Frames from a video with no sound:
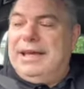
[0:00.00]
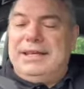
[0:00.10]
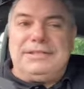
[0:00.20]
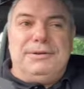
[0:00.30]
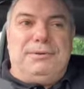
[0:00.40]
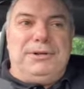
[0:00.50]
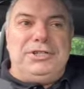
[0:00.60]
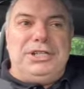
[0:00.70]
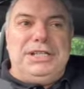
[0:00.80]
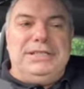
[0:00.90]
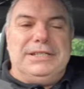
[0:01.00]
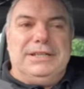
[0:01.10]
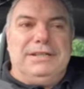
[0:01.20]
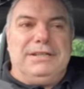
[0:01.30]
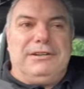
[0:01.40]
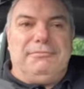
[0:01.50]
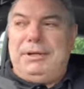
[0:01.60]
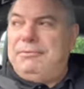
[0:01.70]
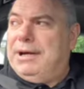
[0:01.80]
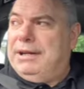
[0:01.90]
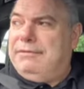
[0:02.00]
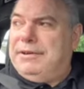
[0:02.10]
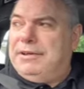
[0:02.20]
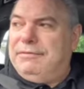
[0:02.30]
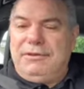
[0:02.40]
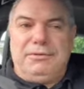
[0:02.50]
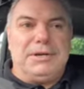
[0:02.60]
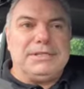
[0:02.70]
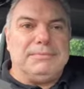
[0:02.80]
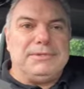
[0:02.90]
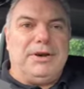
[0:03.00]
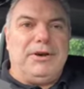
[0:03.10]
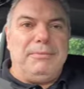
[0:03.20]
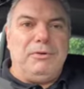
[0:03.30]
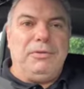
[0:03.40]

So apologies that I've been away for quite some time,